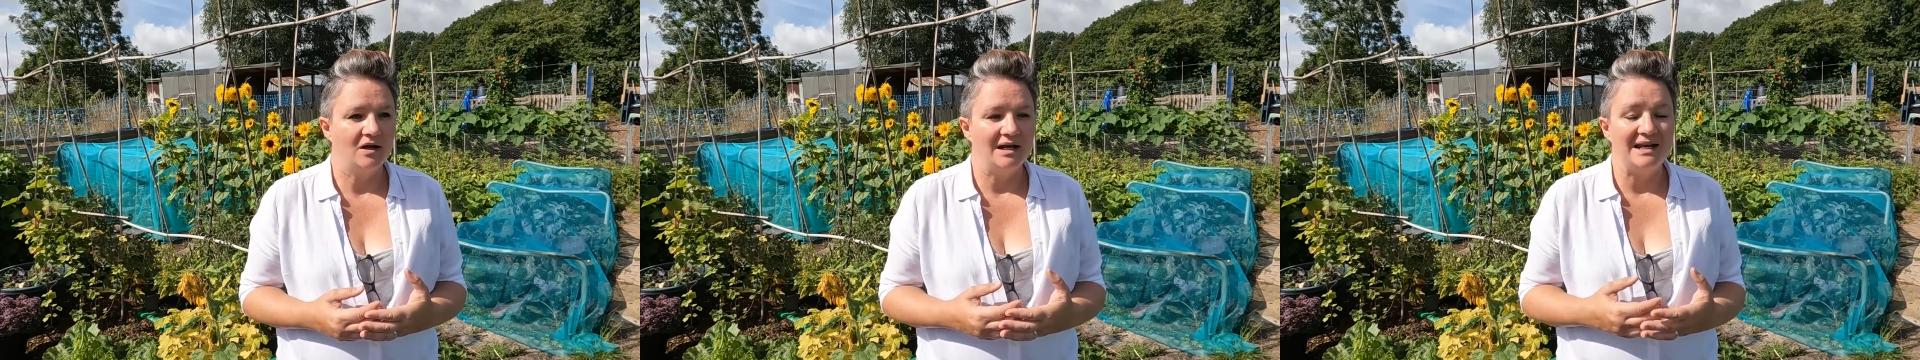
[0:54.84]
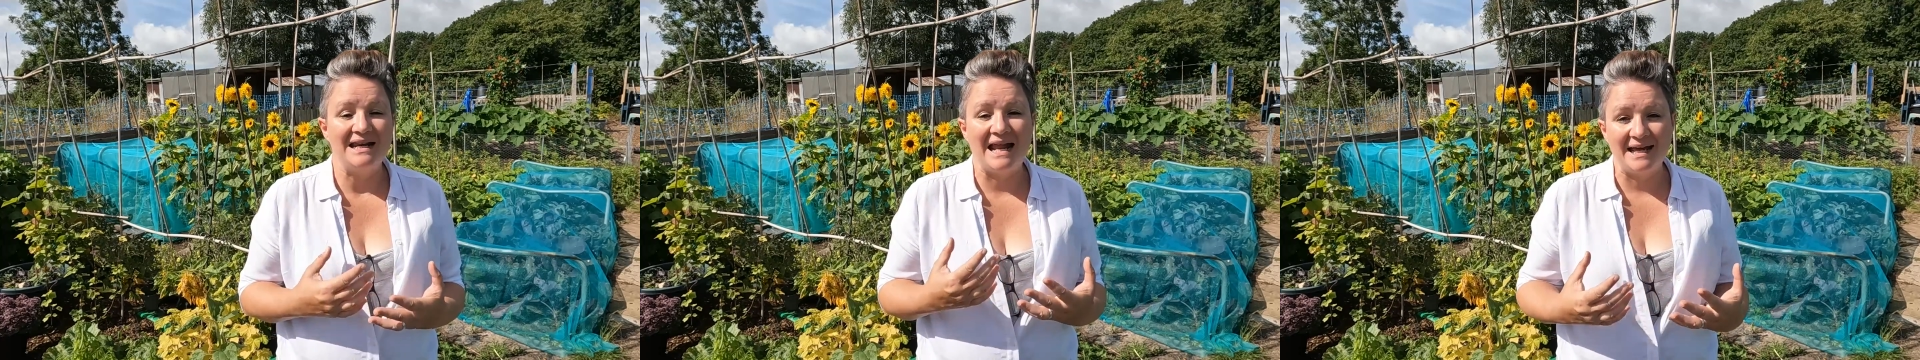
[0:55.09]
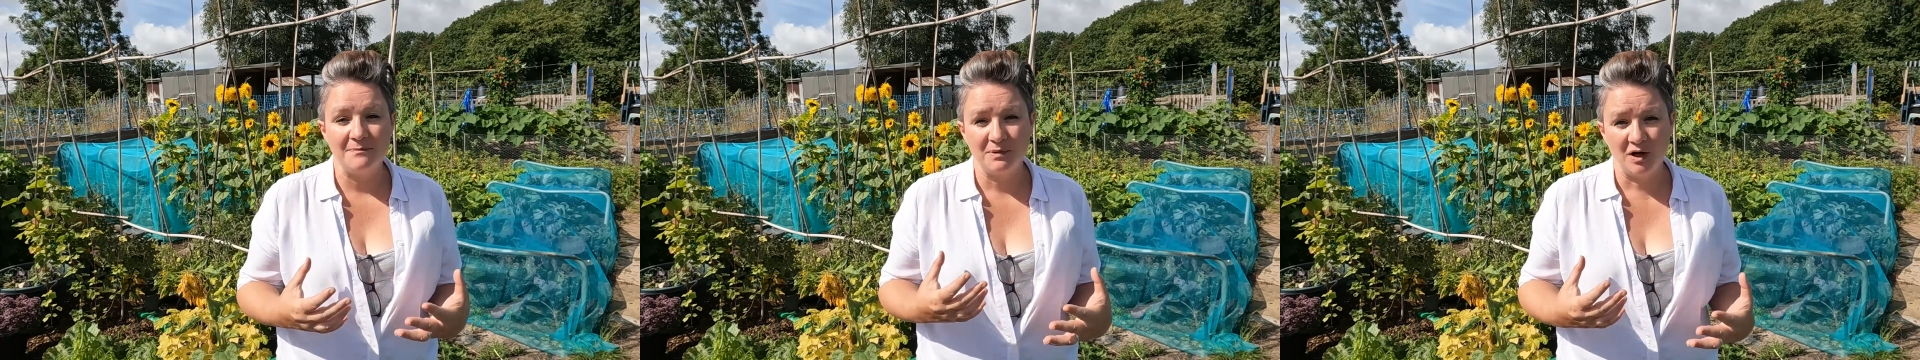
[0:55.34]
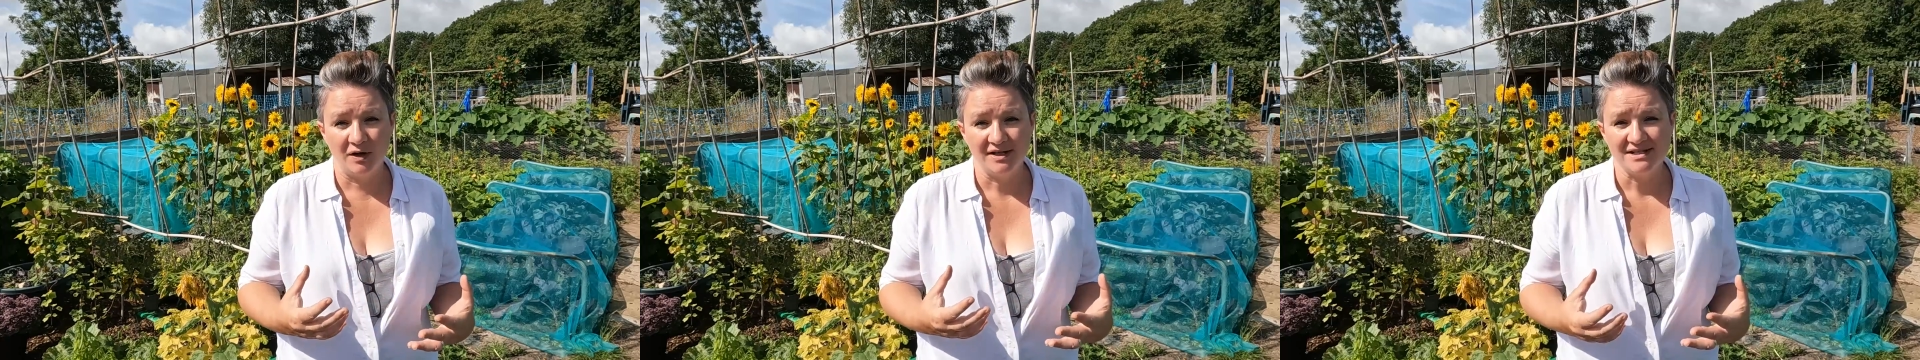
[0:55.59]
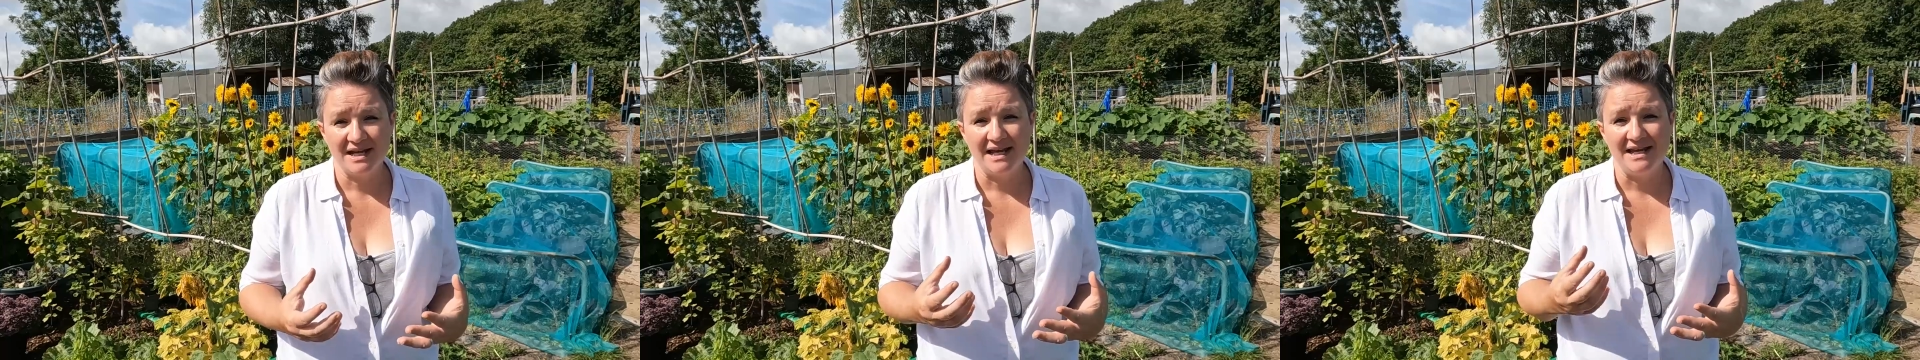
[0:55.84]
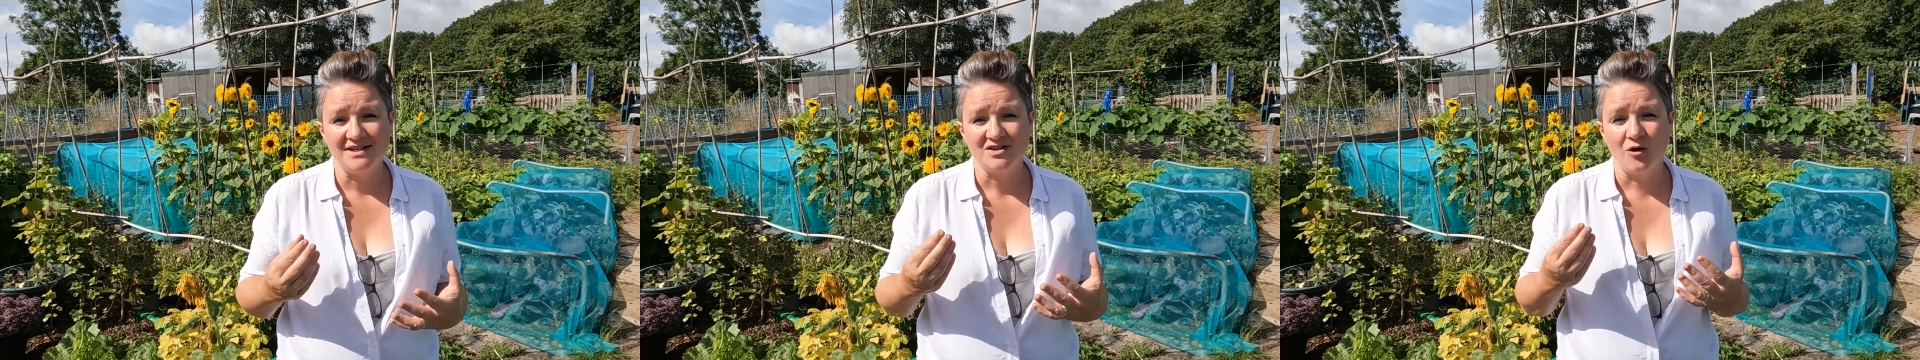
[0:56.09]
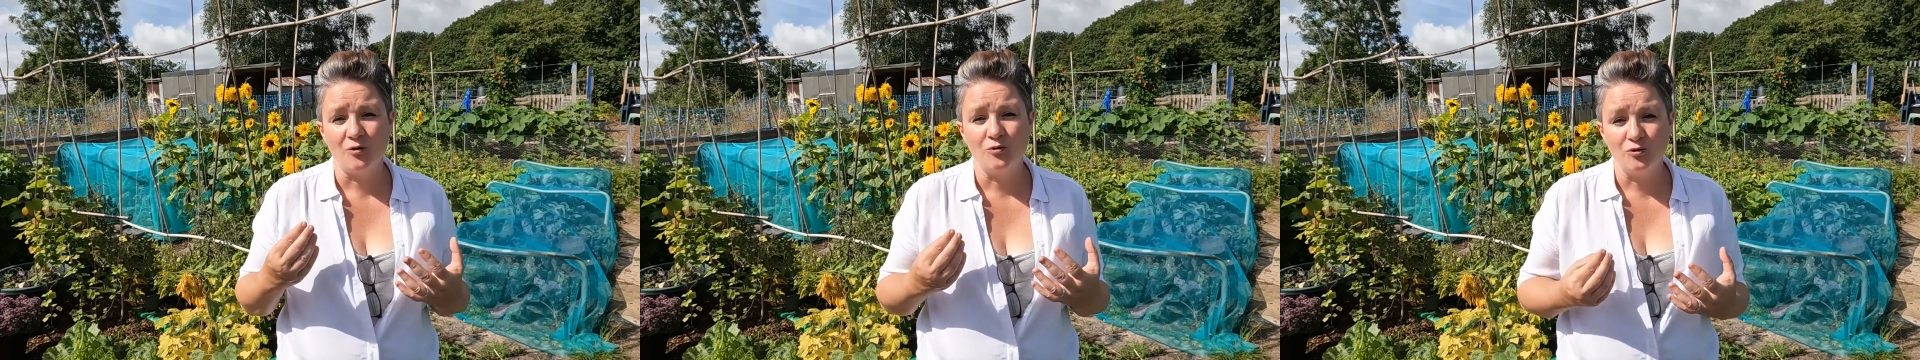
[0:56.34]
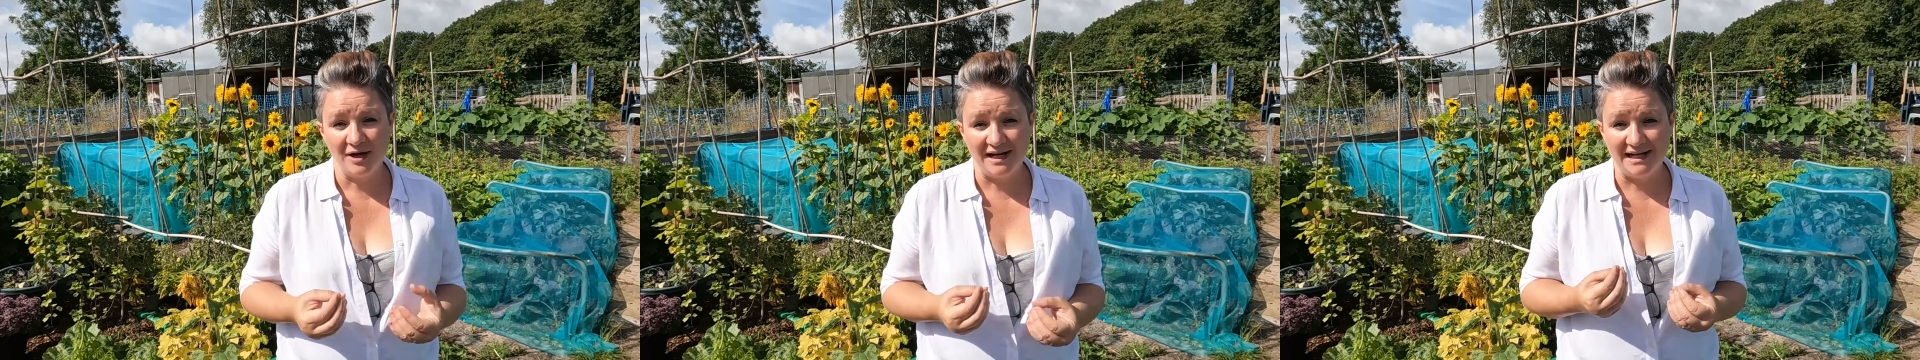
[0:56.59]
Late blight is
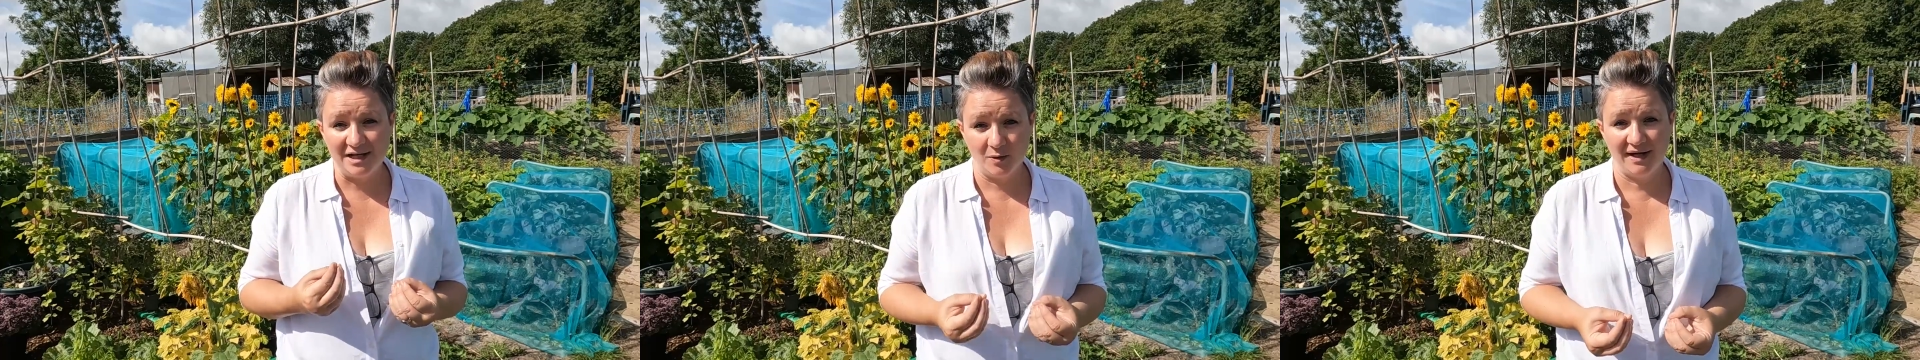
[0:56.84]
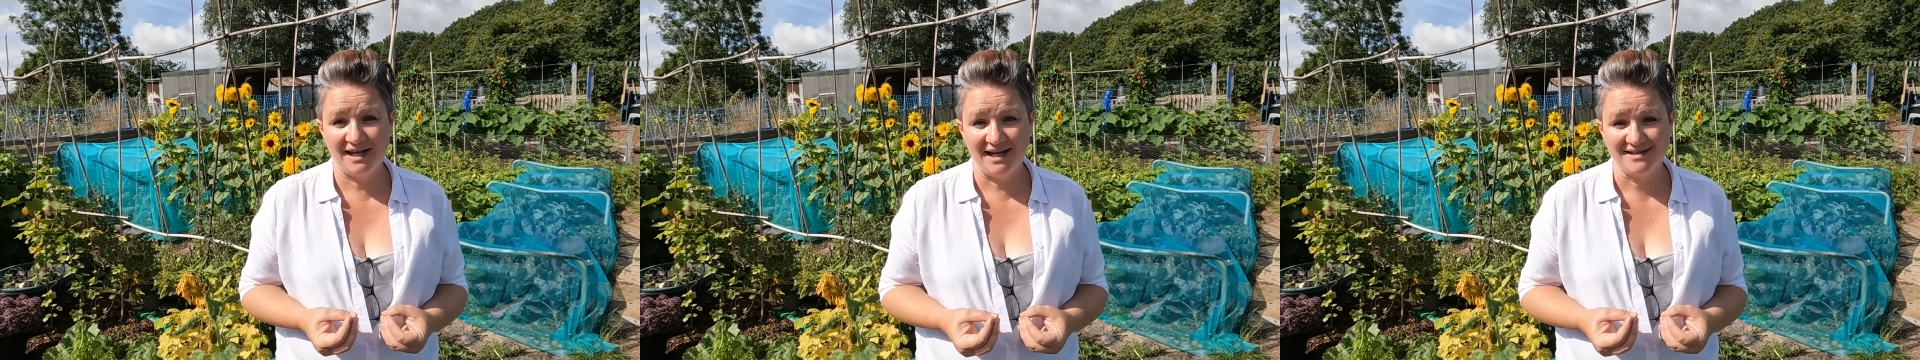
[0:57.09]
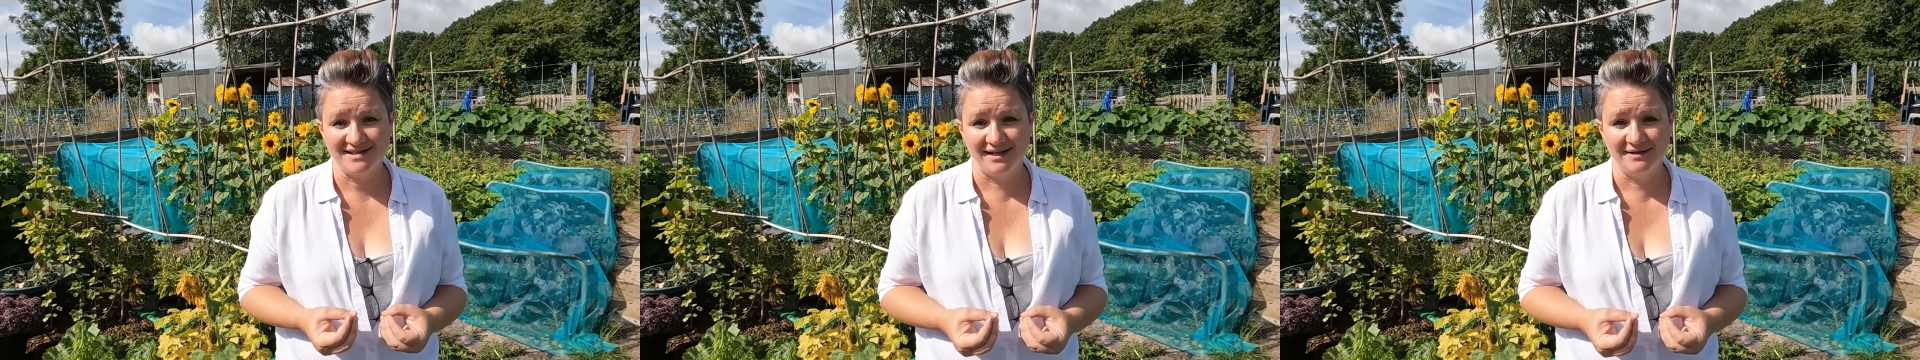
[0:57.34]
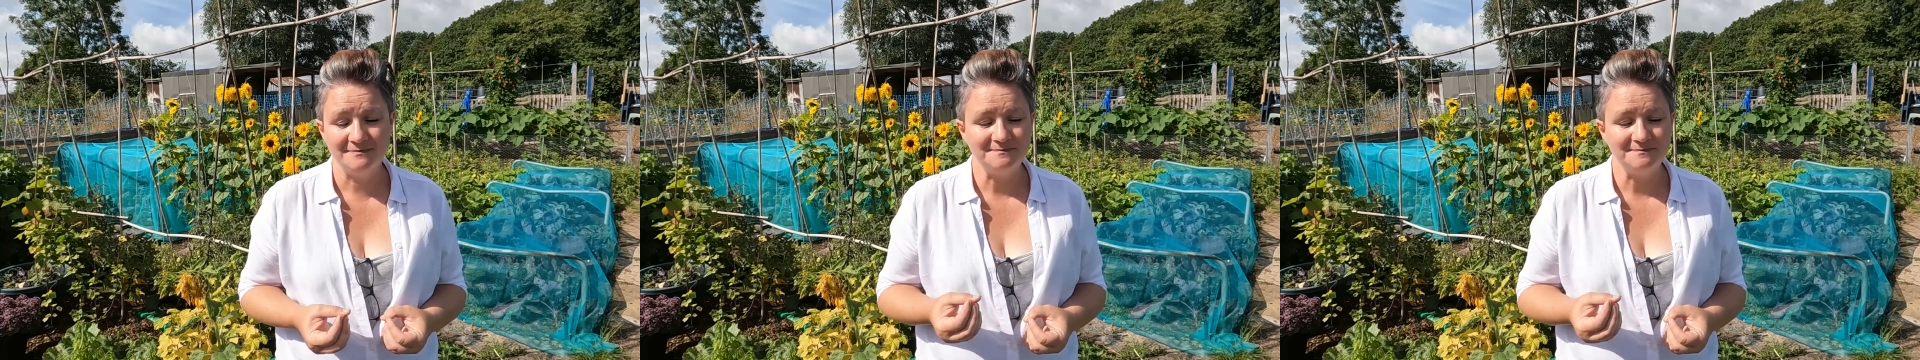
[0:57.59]
really quick acting.